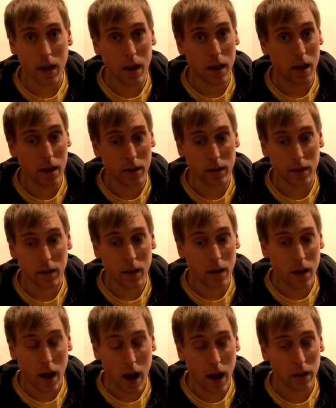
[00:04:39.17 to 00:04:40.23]
and
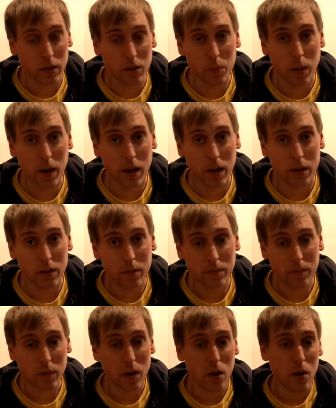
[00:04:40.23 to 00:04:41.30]
Alex Payne
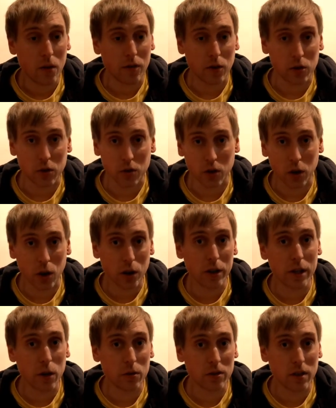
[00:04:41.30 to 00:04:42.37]
versus
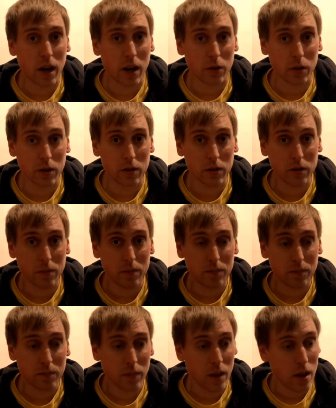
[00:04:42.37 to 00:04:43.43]
Ernie Osiris
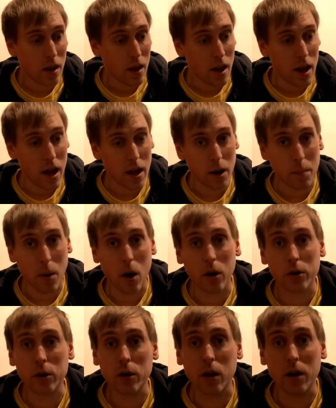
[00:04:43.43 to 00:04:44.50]
and a
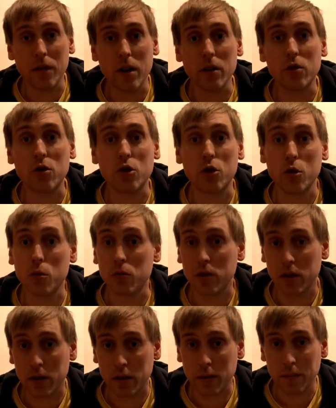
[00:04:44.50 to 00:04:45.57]
partner of his
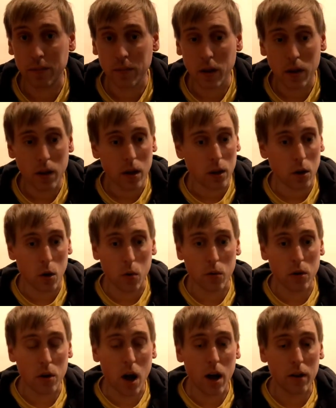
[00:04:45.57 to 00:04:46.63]
choosing. You know,
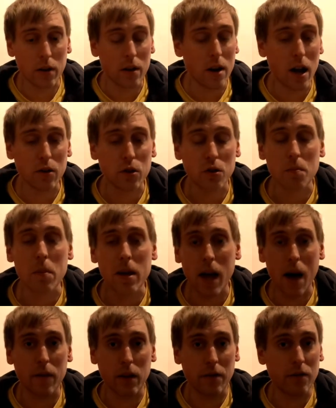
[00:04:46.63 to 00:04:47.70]
not just me
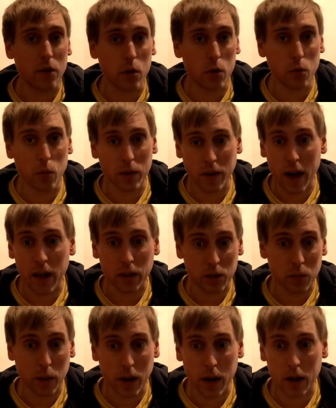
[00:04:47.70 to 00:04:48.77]
having a feud with
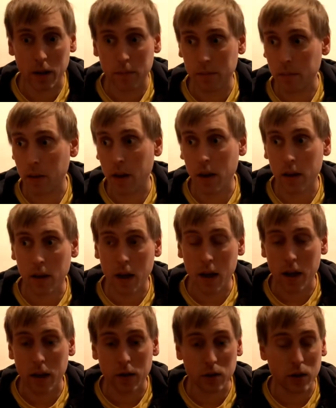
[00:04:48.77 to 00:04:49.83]
Alex Payne
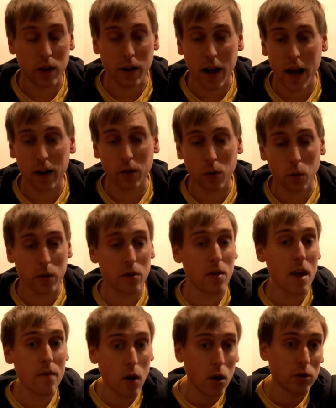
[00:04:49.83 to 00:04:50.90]
and Shane Hagedorn,
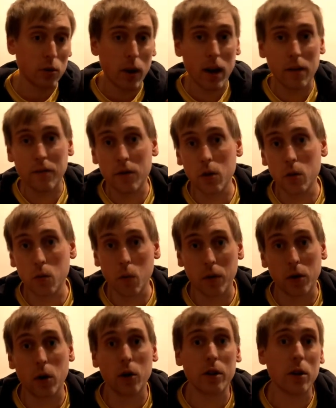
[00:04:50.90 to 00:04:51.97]
they've also had a feud with
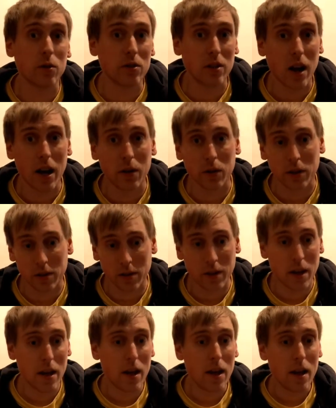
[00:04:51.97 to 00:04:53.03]
Ernie Osiris,